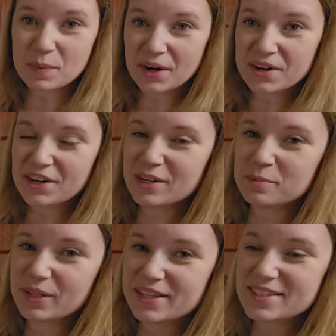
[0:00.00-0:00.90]
barrier
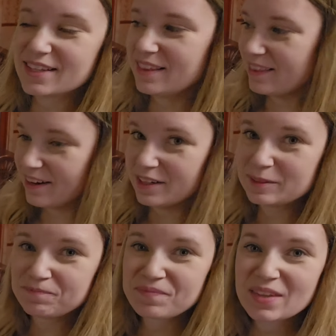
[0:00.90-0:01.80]
in place there.